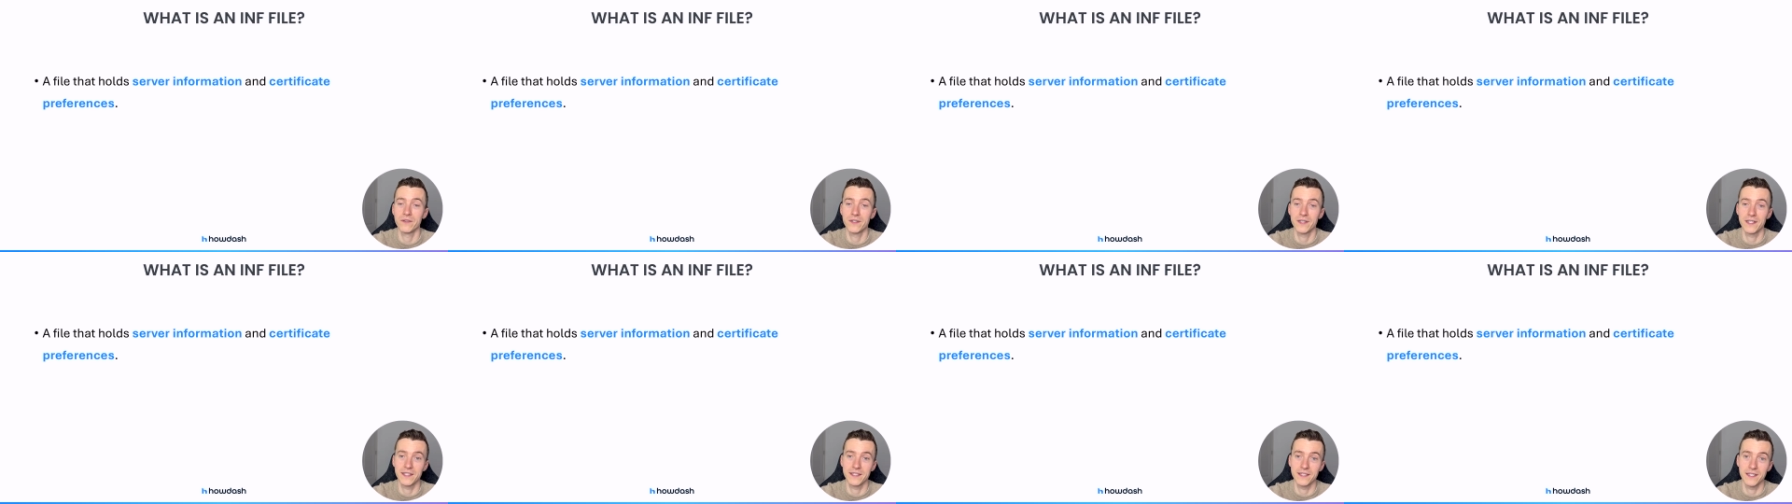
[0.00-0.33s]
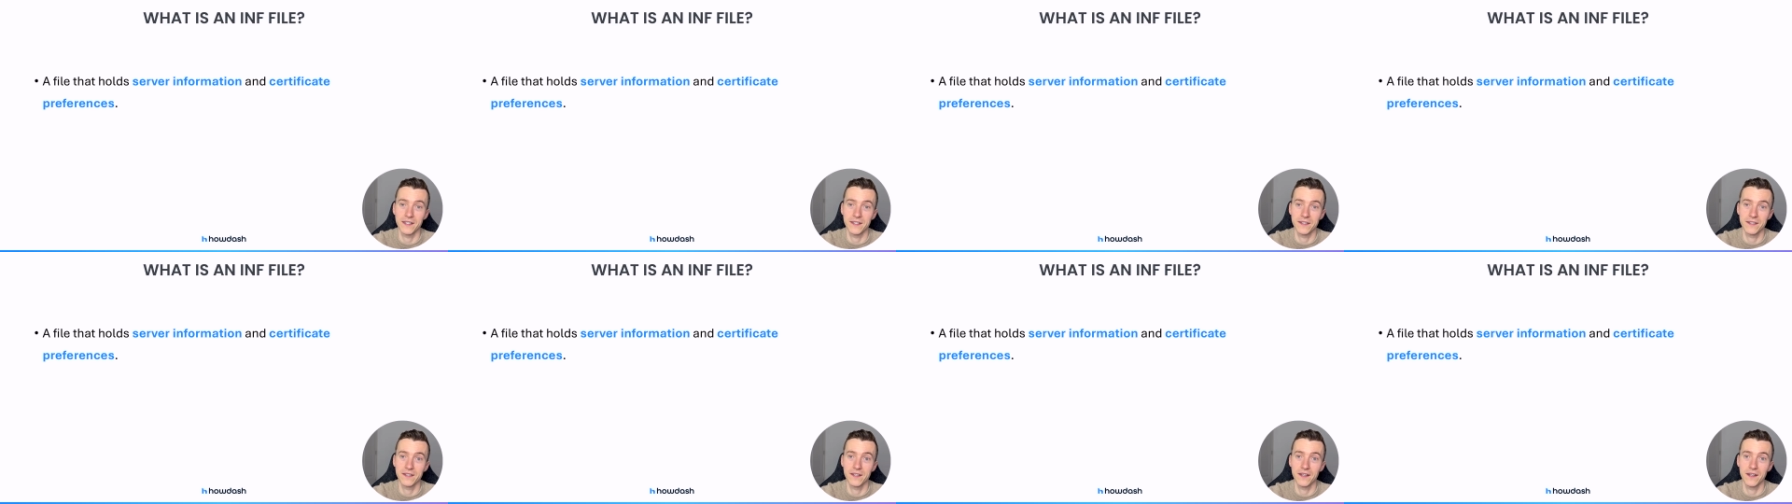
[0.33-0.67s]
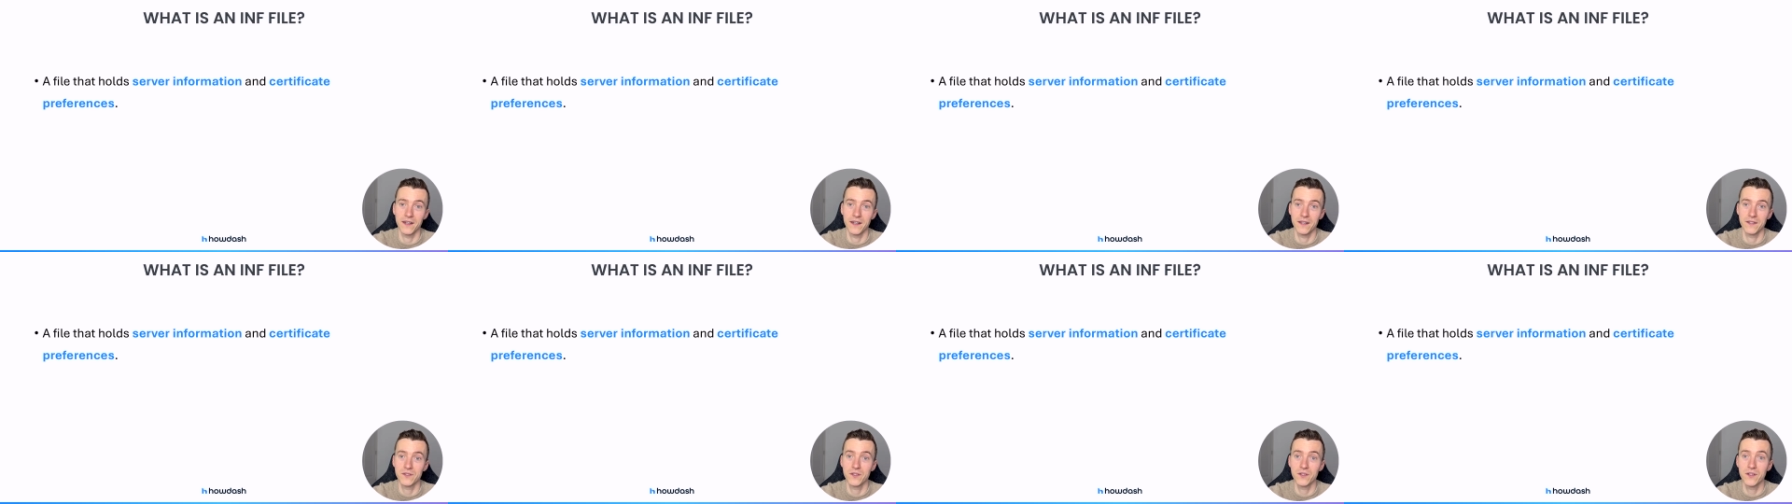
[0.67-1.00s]

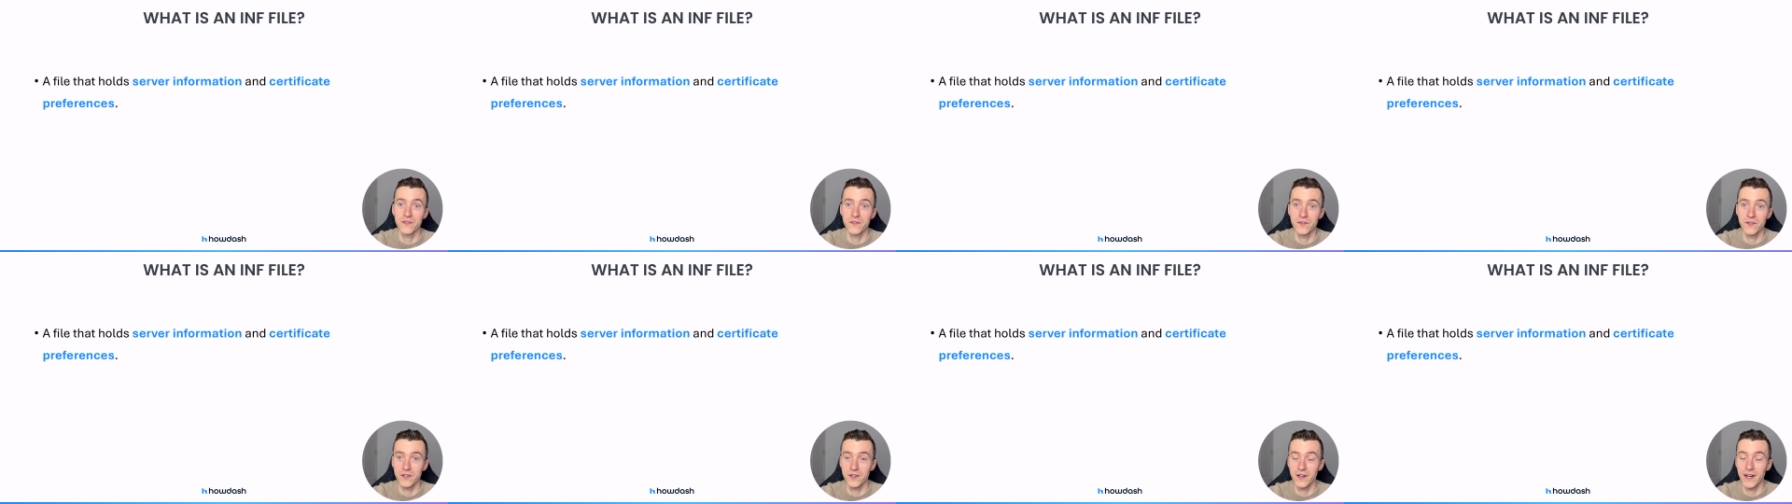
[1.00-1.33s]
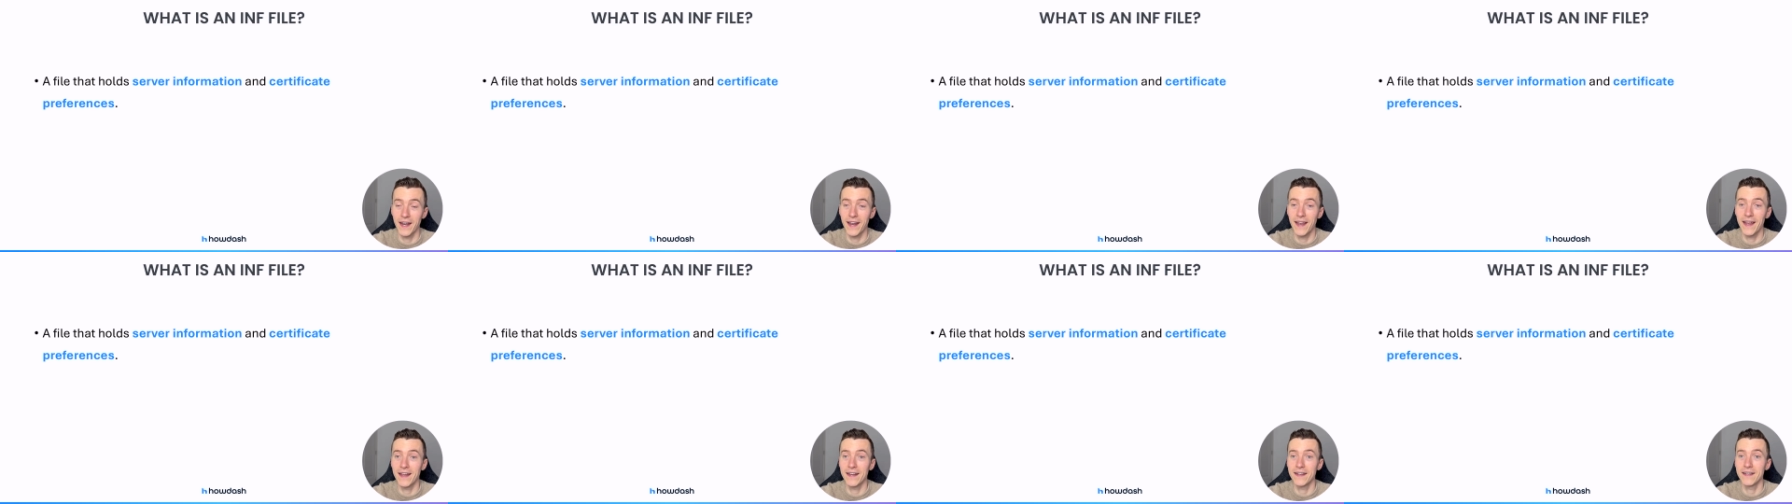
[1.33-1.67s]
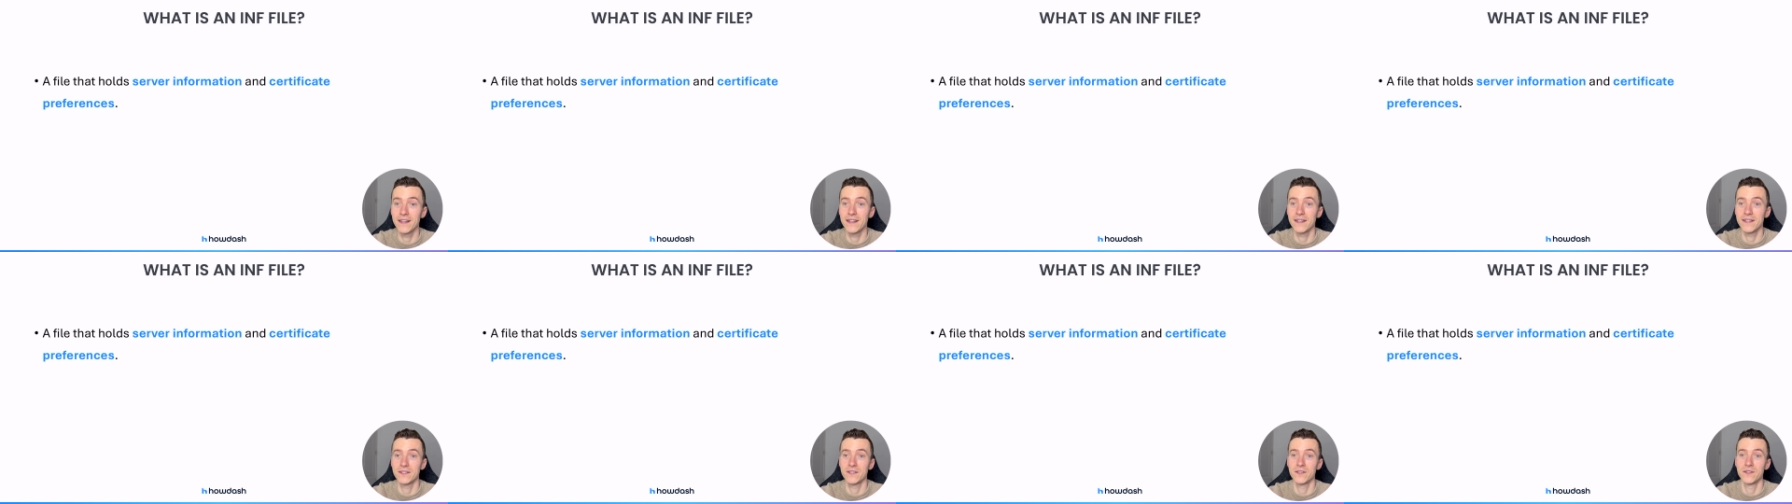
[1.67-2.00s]
QlikSense server
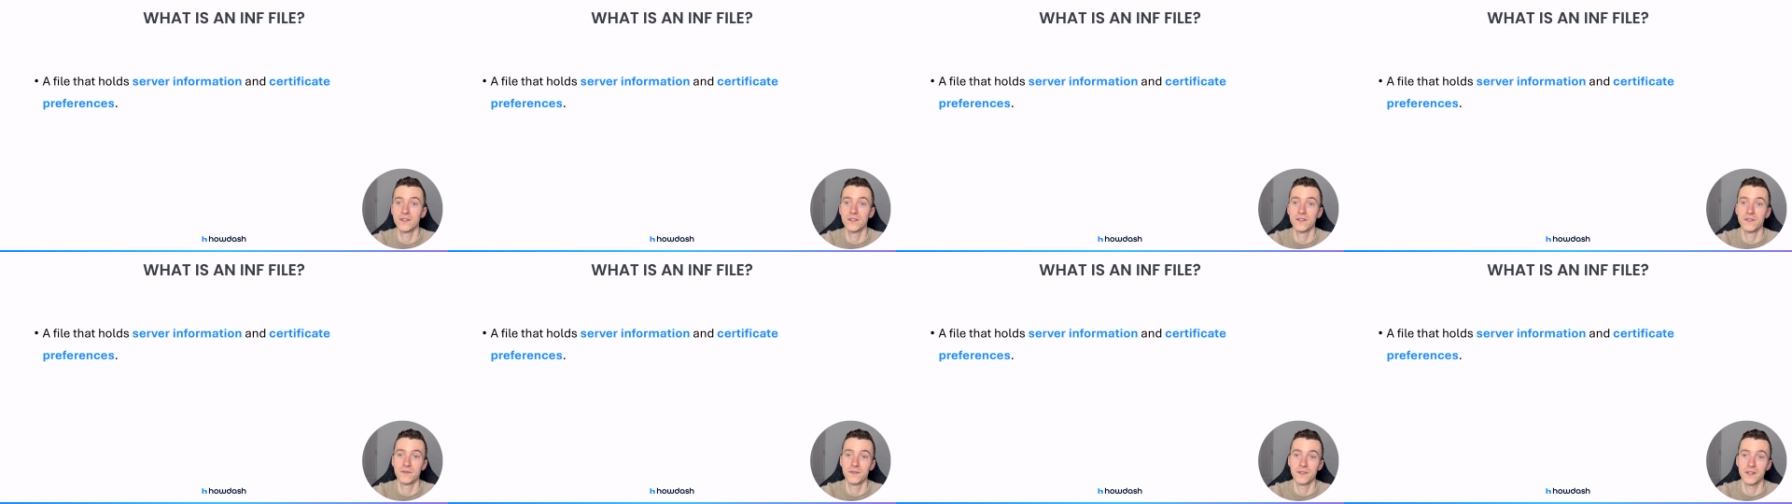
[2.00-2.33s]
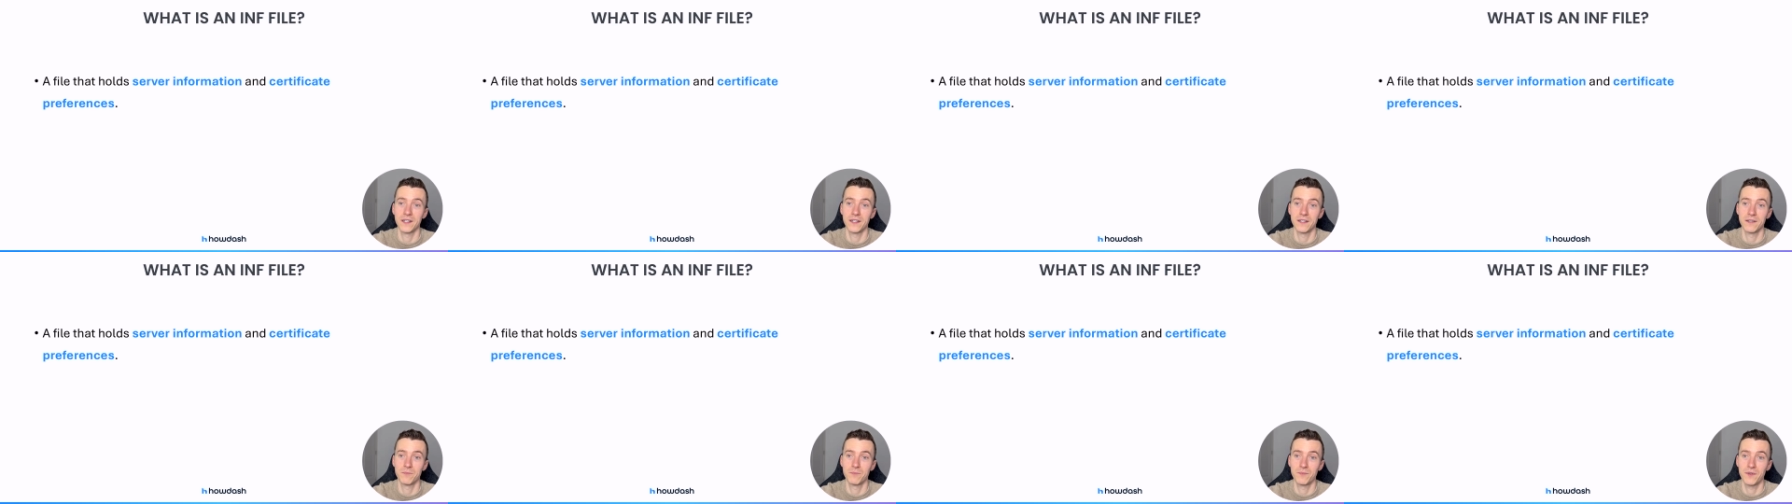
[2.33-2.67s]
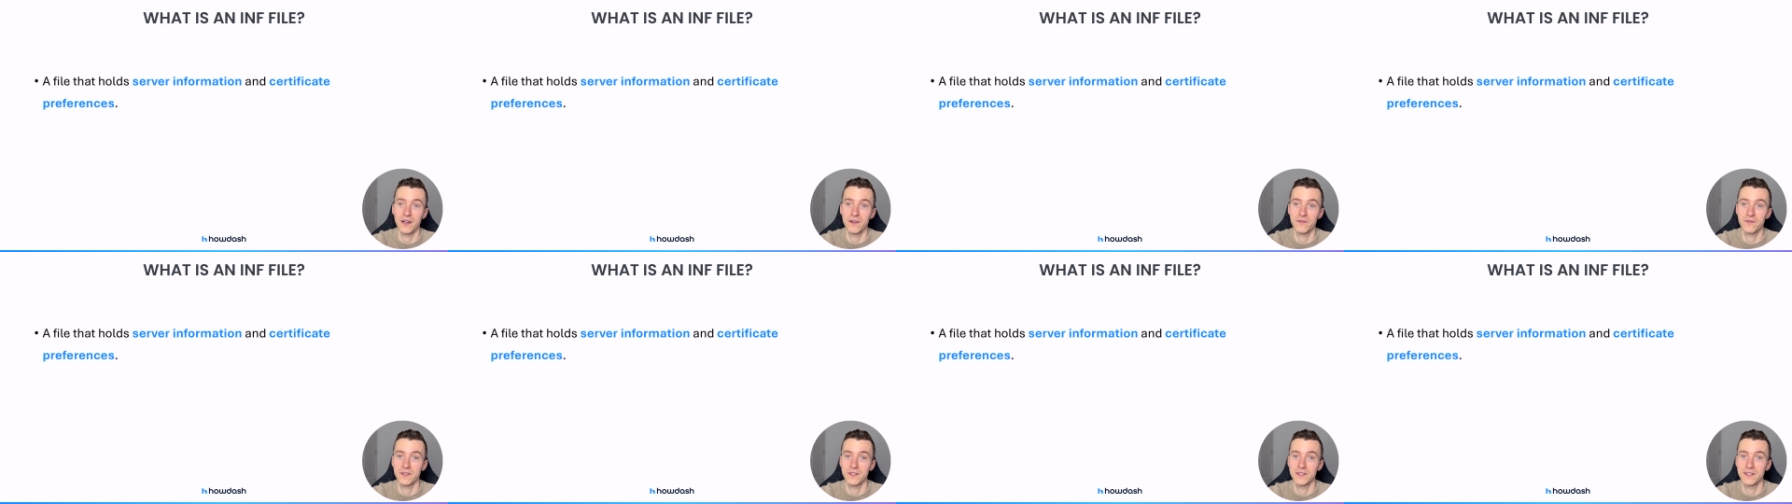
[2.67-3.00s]
and certificate
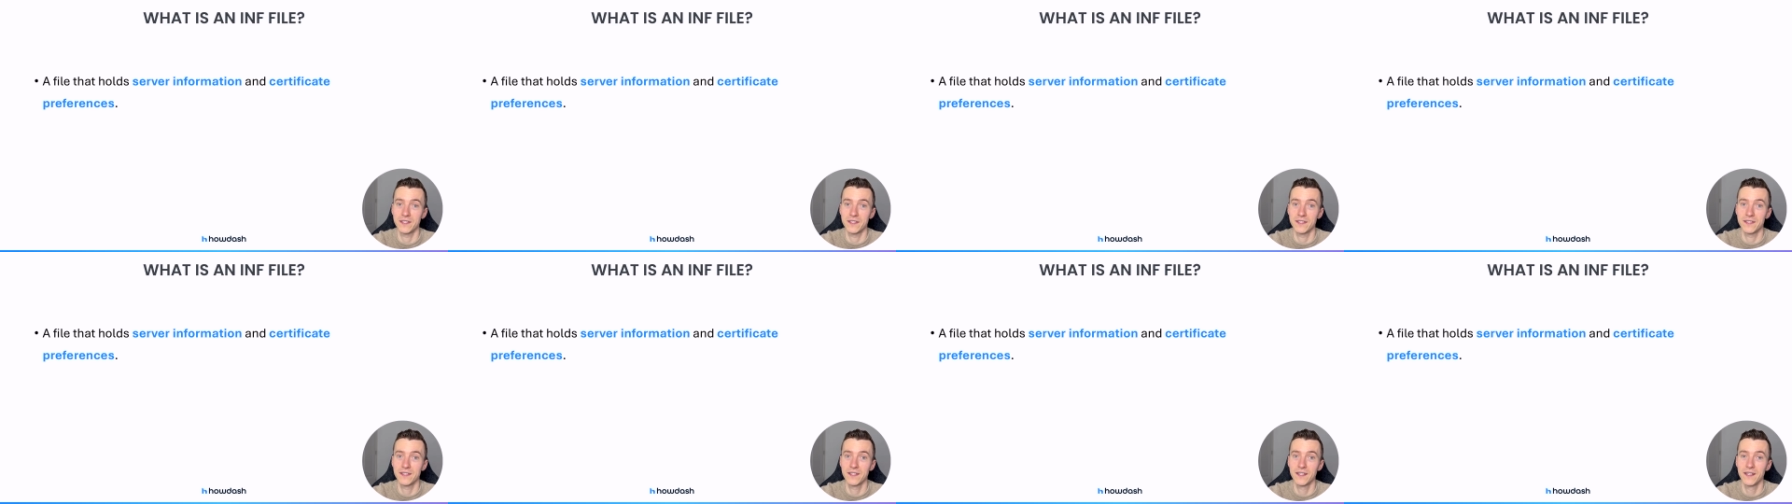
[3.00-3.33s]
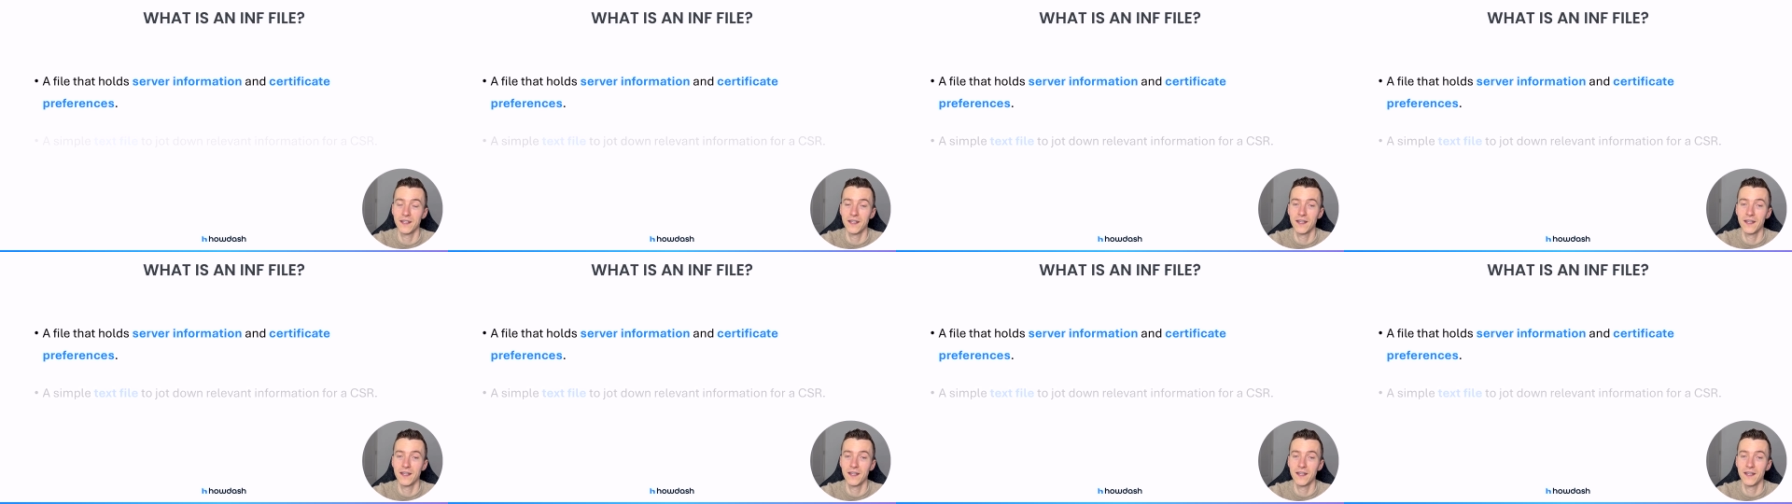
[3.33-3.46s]
preferences.